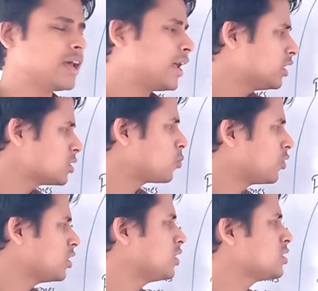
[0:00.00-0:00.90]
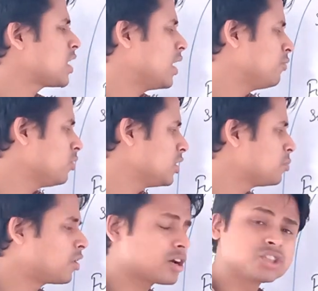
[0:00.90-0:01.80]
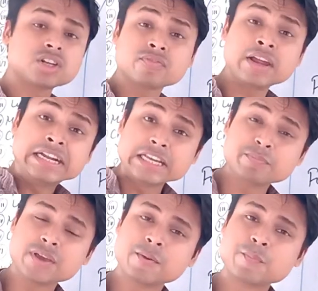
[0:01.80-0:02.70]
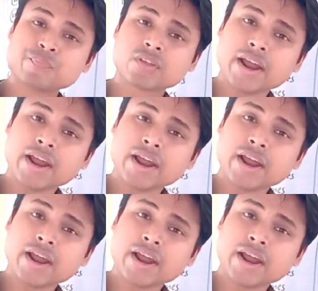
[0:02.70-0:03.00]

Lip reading: and this protein is helpful in production of ATP.